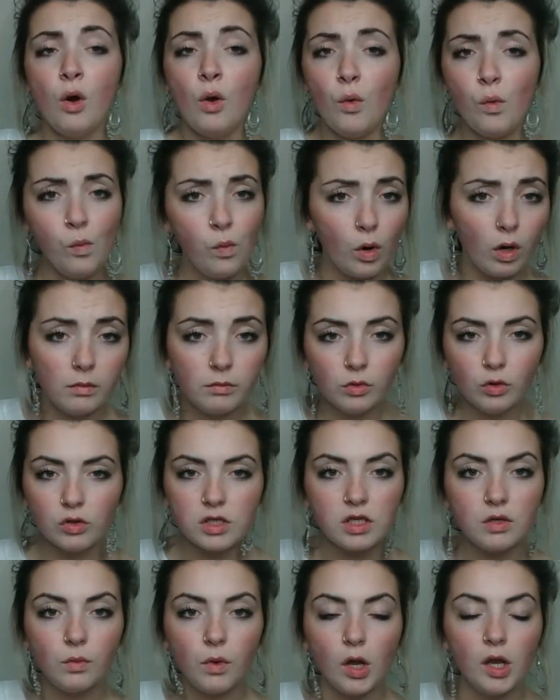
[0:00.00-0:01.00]
What more do
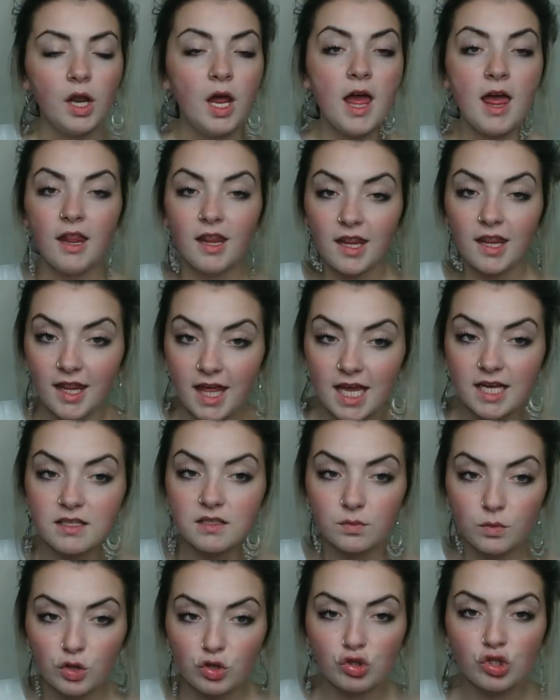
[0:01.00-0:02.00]
you want?
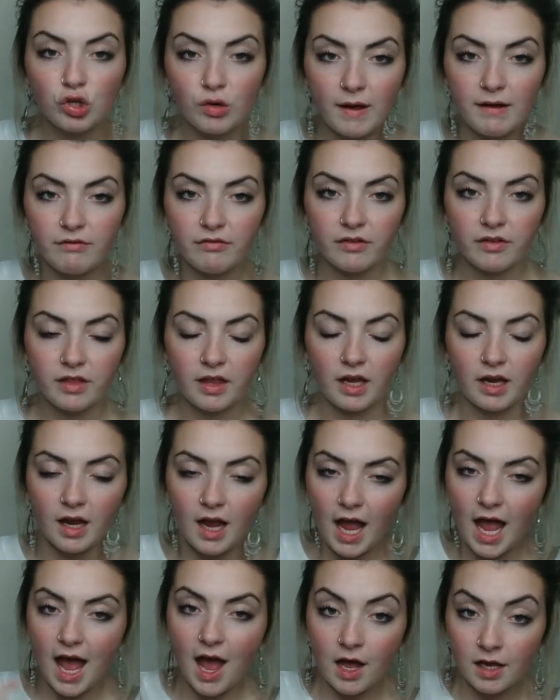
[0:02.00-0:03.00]
This will do everything
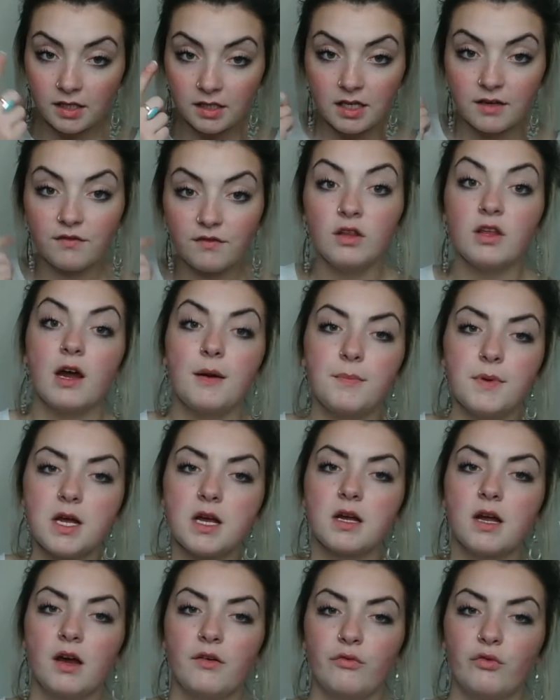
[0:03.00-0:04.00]
and give you that bit of
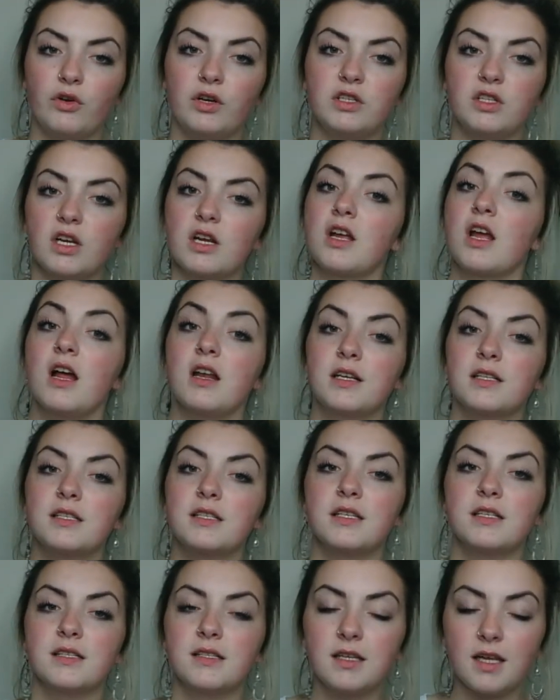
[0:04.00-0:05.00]
coverage and colour to
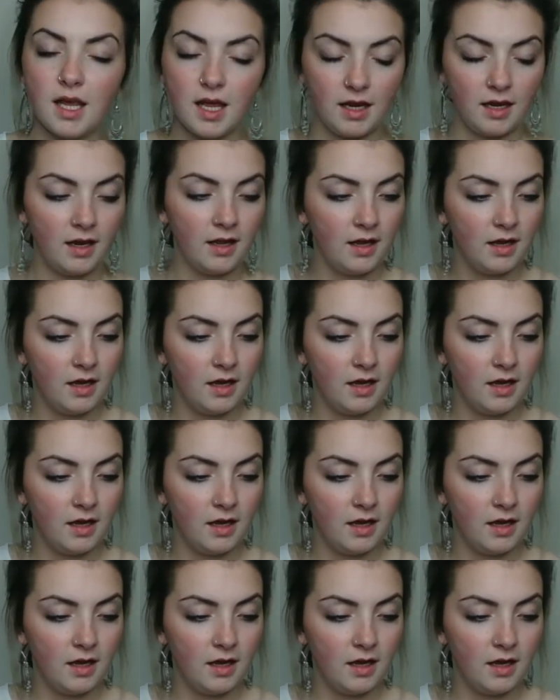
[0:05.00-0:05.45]
your skin.